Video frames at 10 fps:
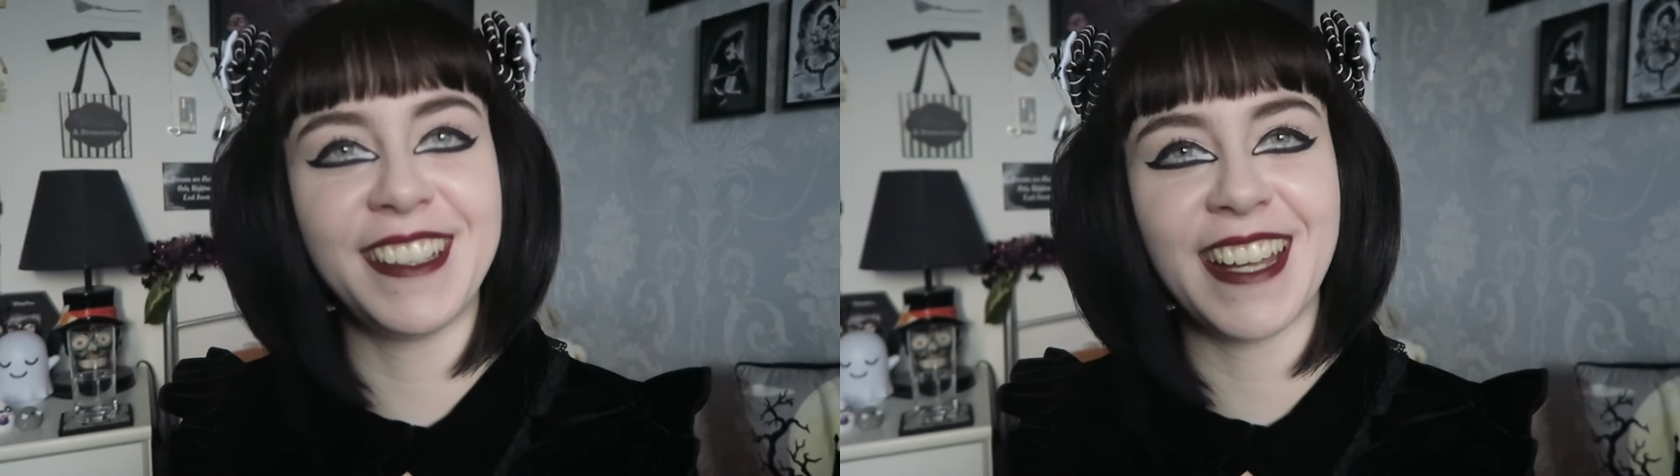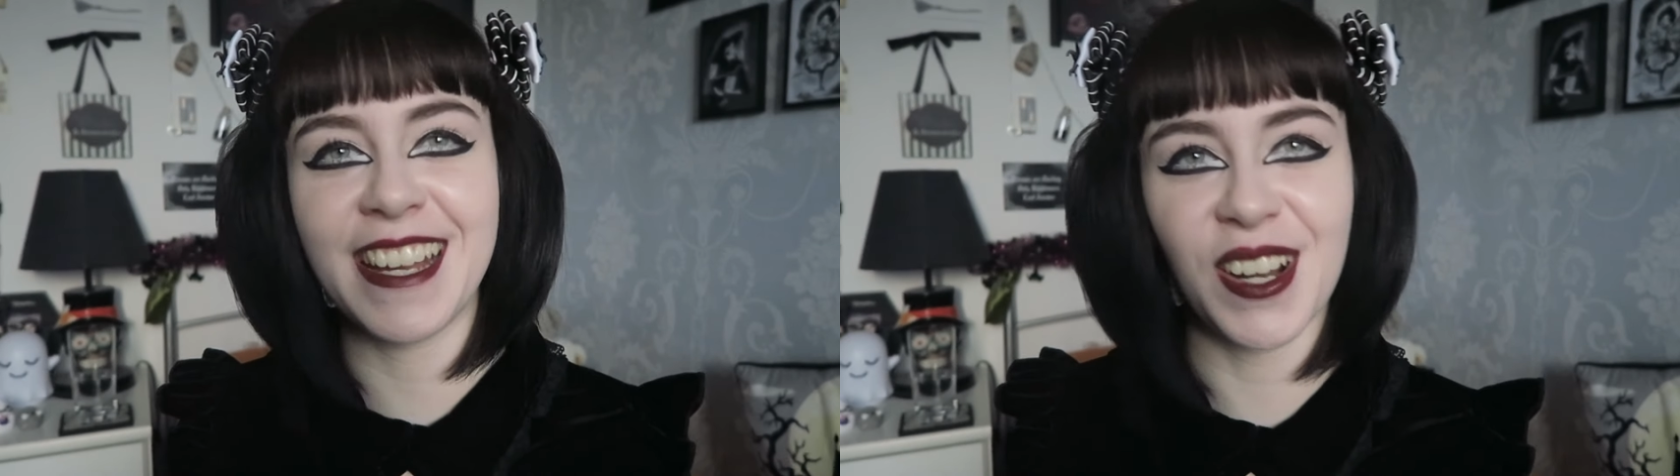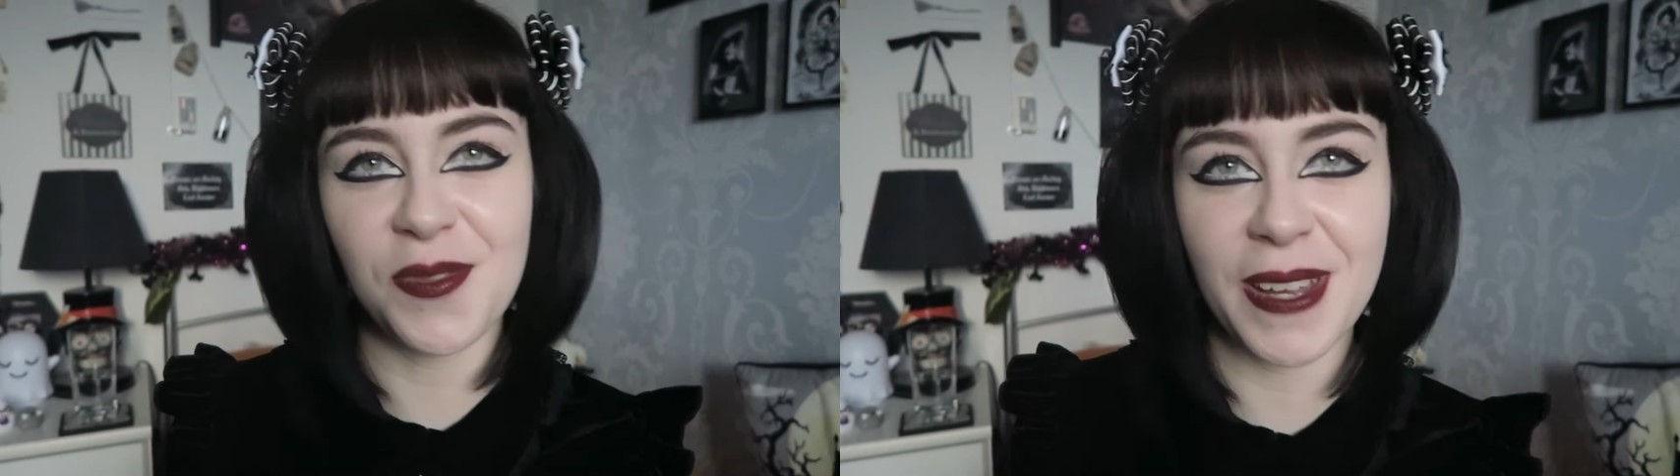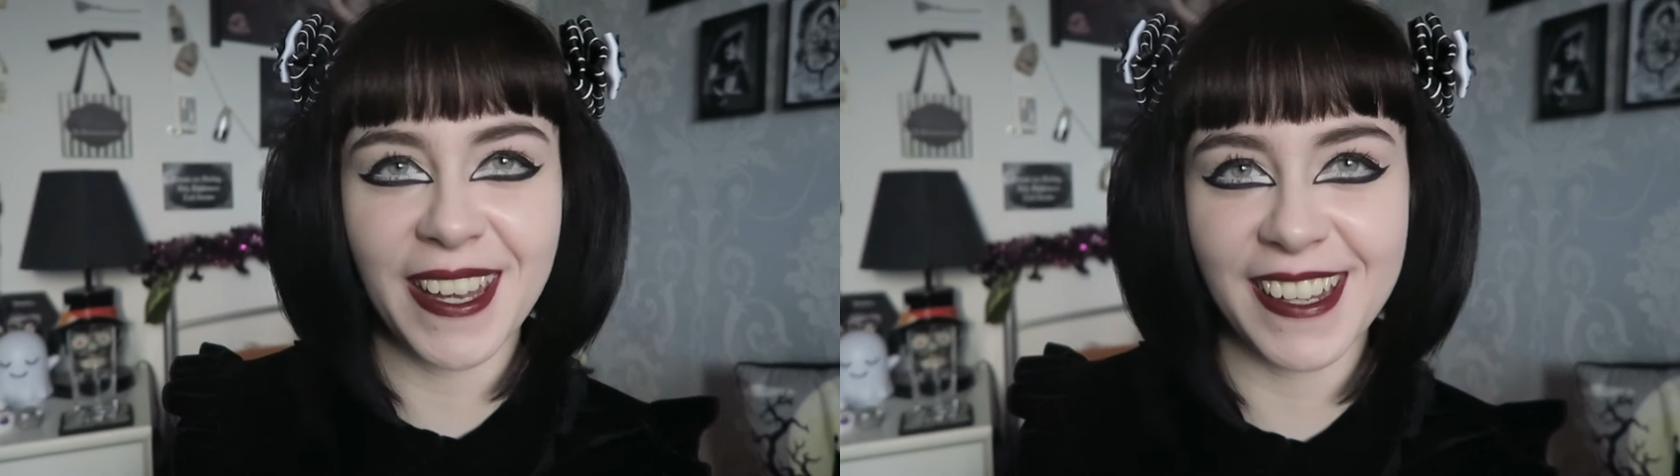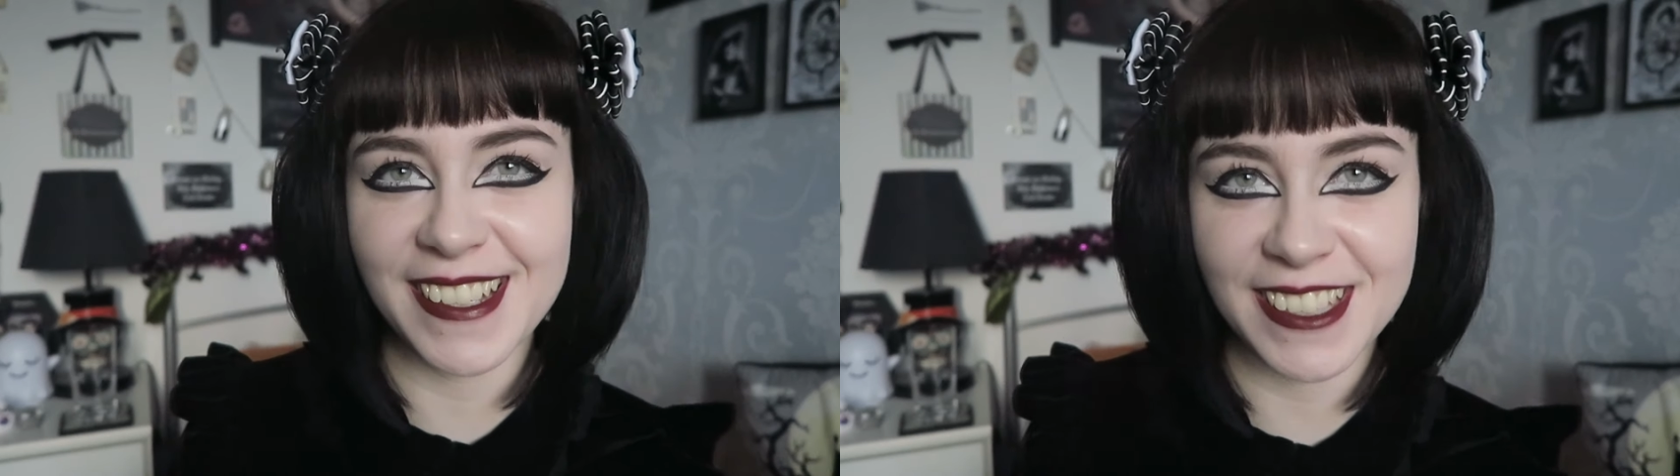and they love
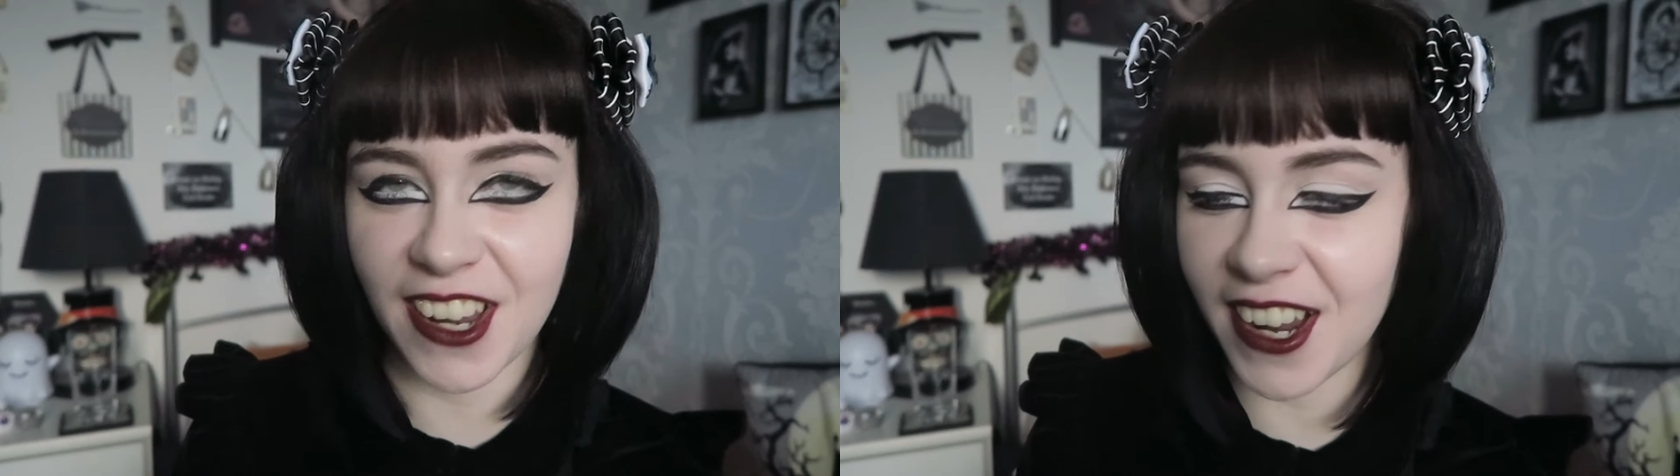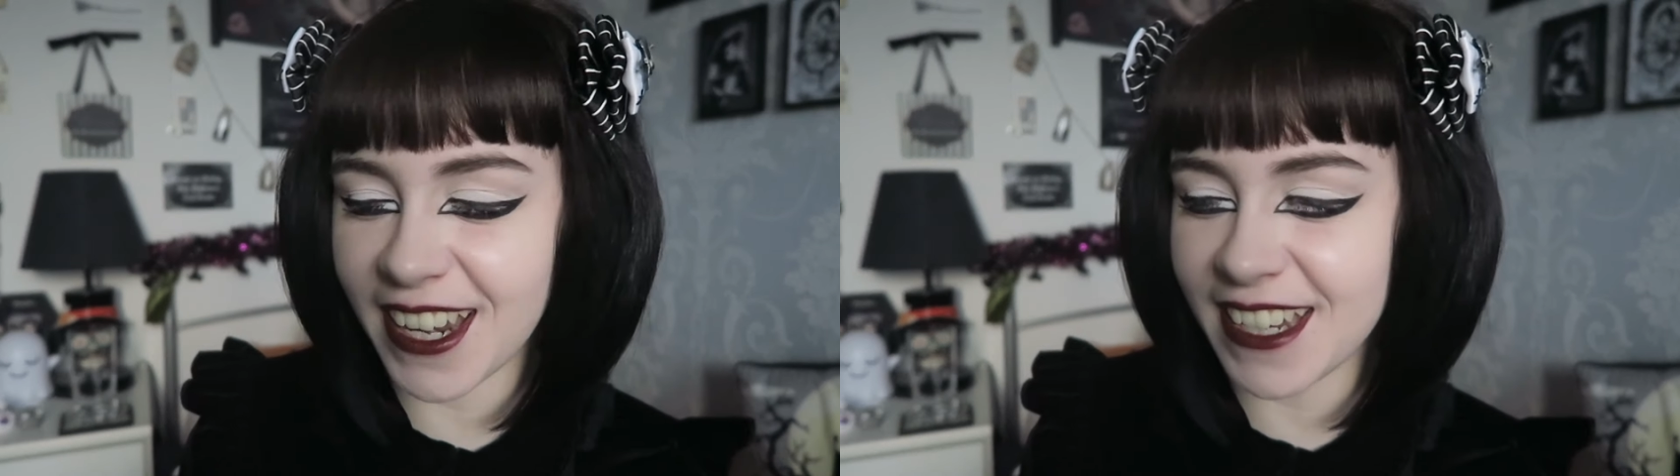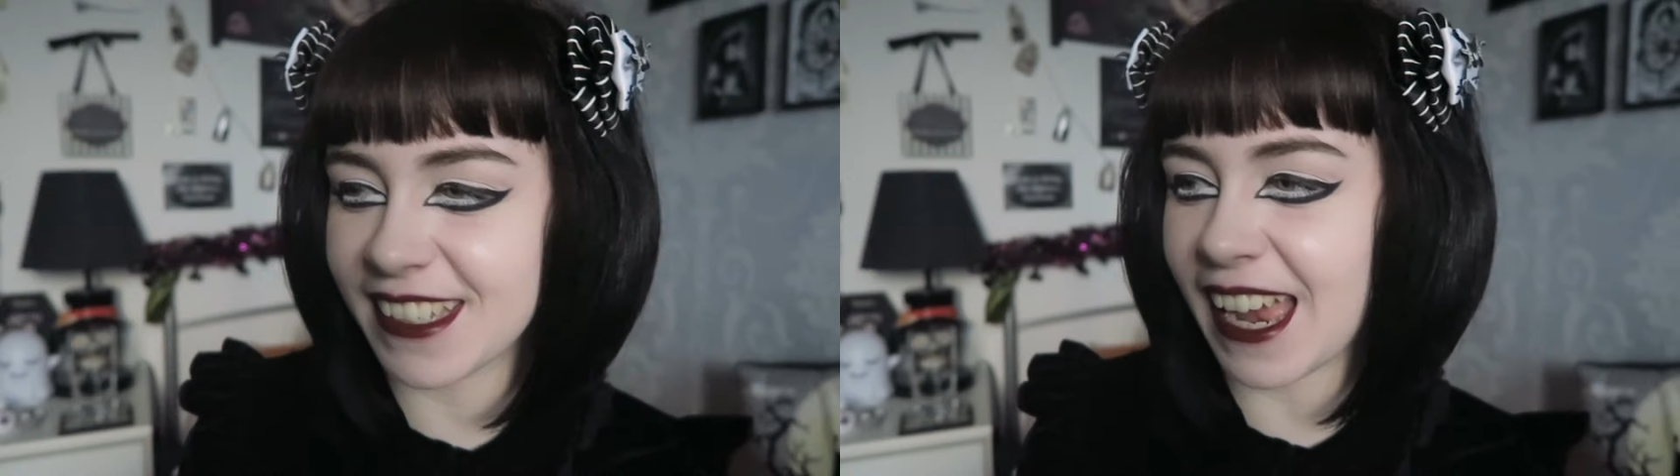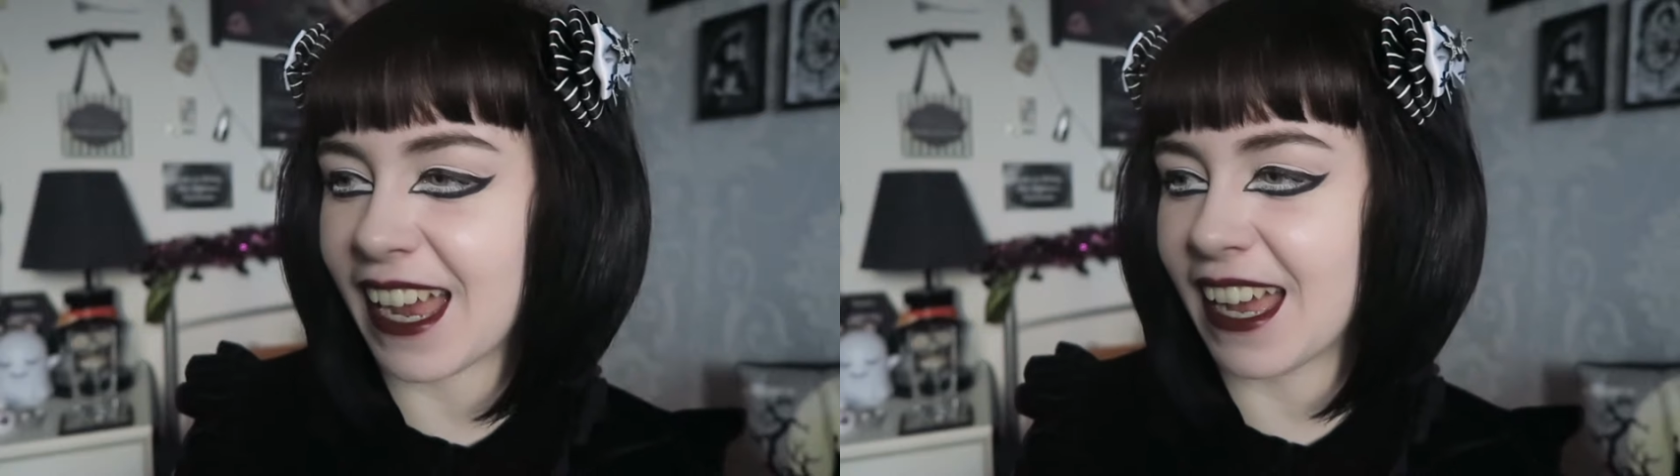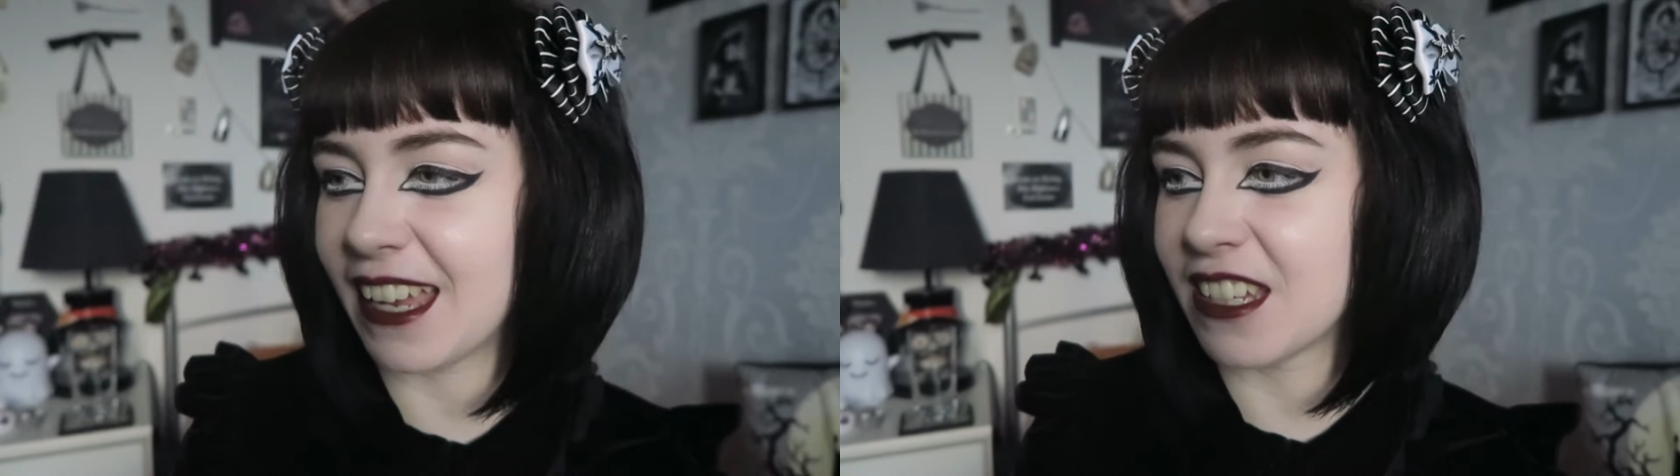being inside
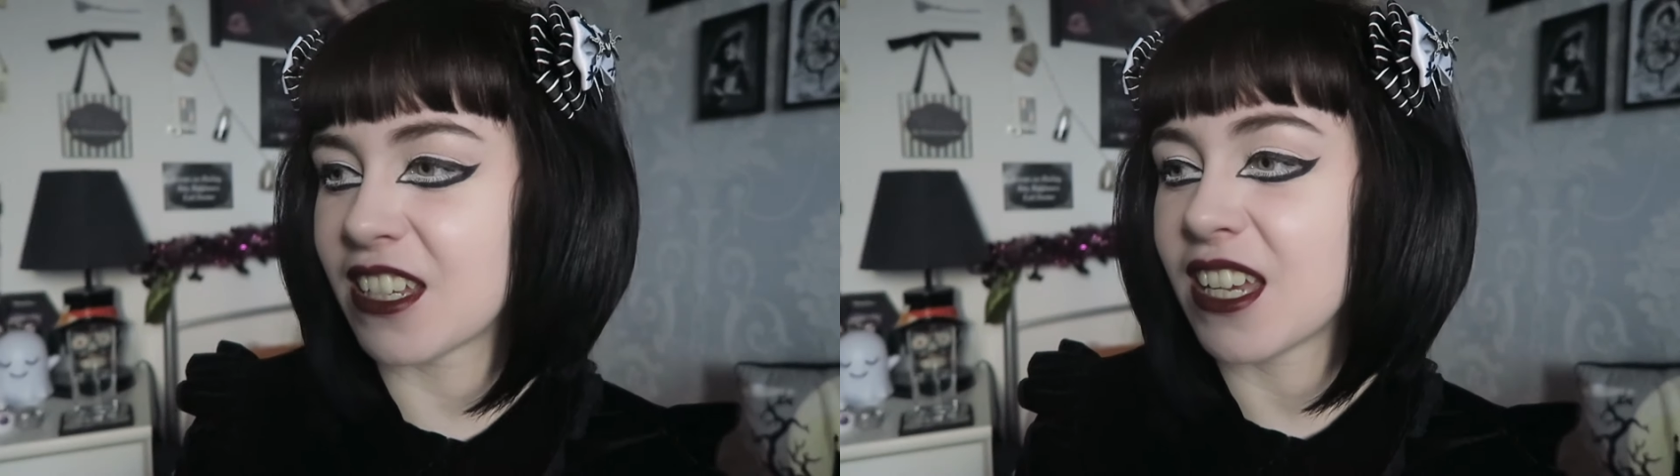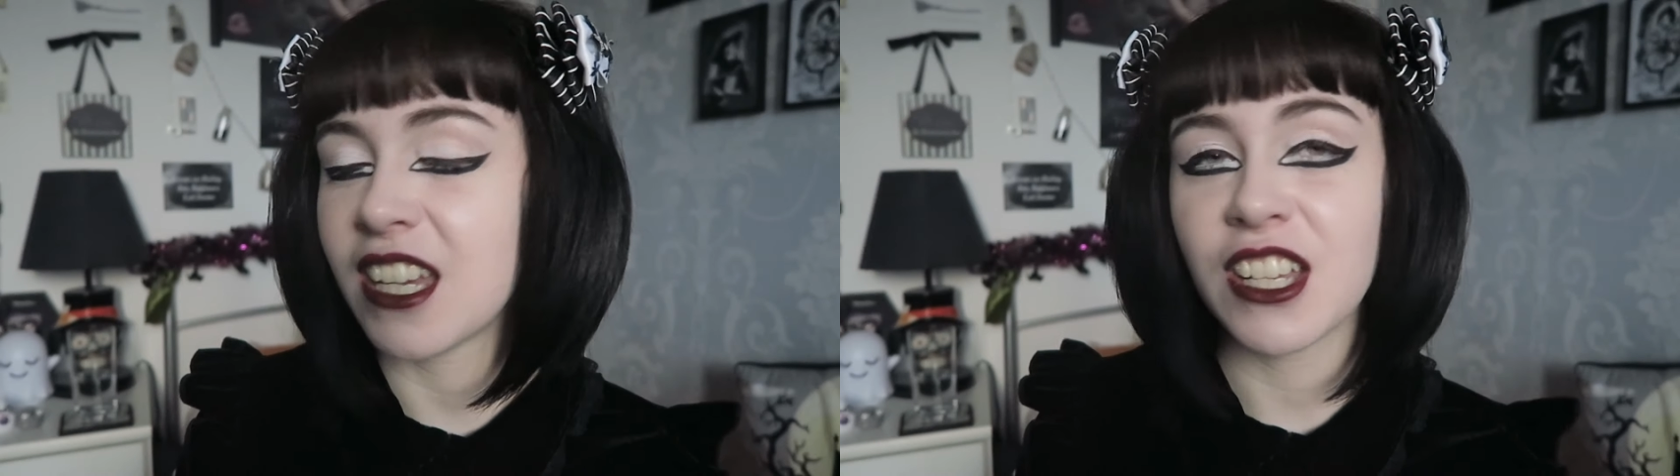and